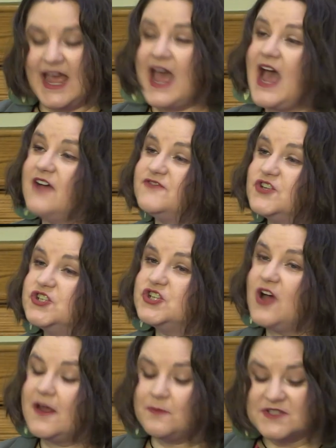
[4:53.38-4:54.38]
After
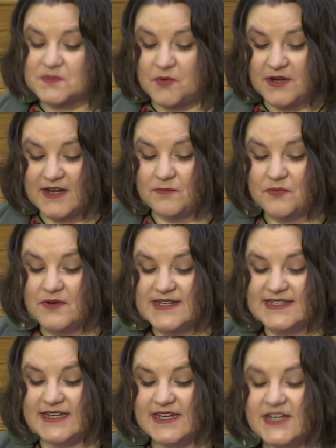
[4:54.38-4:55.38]
John was put in
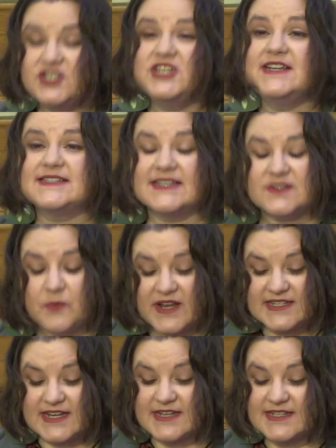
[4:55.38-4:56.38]
prison, Jesus
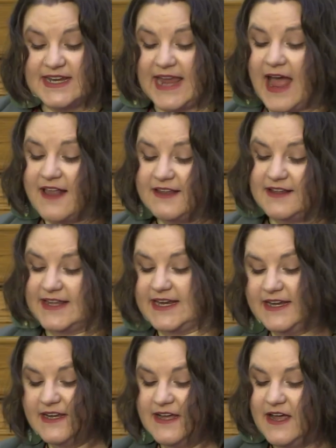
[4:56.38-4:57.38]
went into
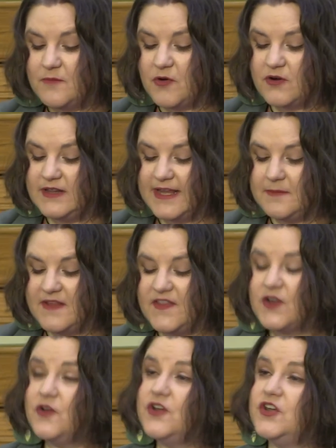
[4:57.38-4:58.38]
Galilee proclaiming the
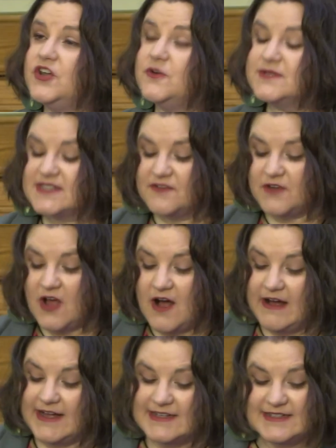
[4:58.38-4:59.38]
good news of
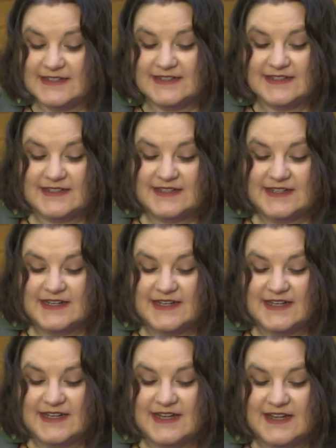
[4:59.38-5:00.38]
God.
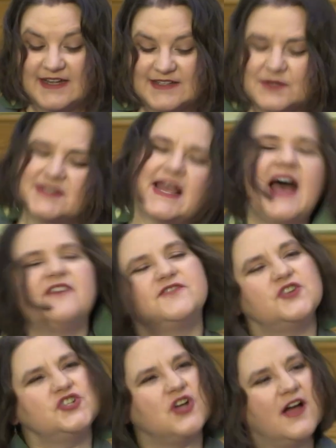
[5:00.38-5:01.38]
So it's
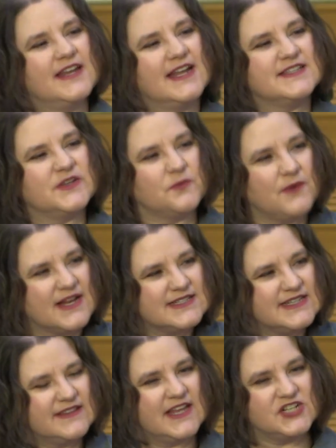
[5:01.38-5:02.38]
after John gets
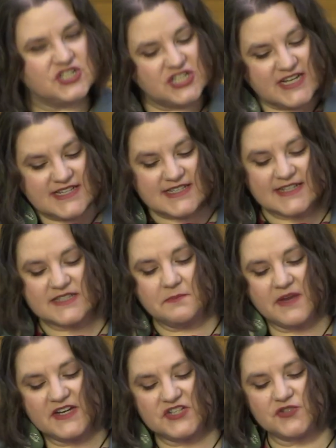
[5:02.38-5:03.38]
arrested that Jesus'
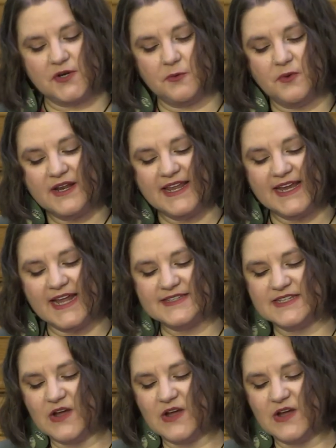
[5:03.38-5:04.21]
ministry really gets